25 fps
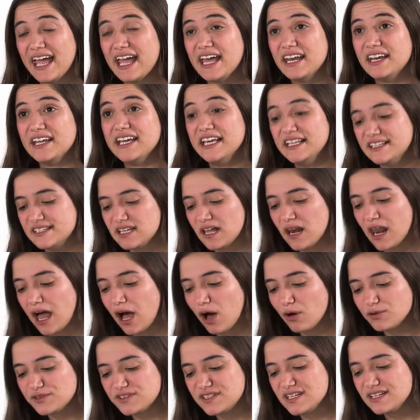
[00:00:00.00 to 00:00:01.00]
and it
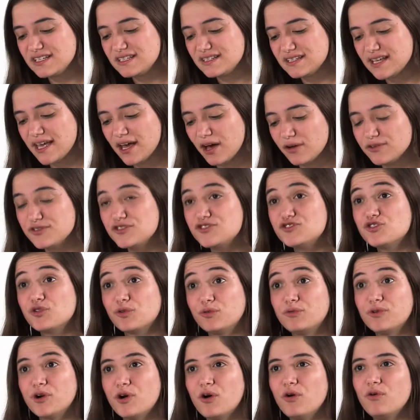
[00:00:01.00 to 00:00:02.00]
allows the cells to
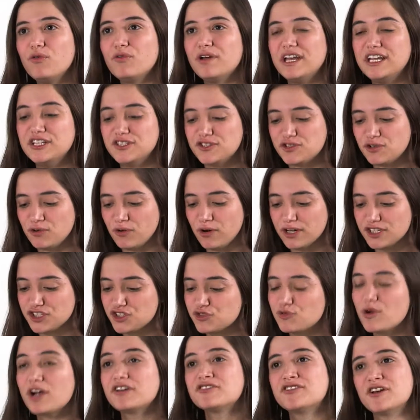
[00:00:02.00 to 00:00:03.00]
grow into a
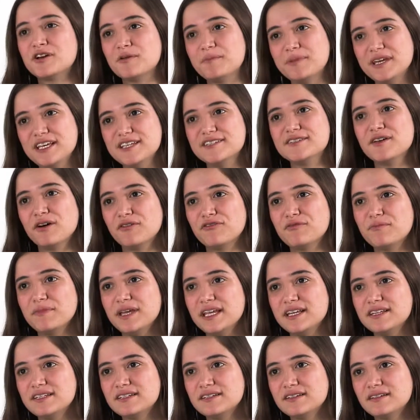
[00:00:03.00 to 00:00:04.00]
structured piece of
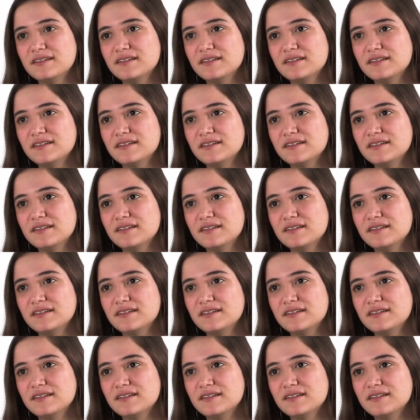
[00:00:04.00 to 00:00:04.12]
meat.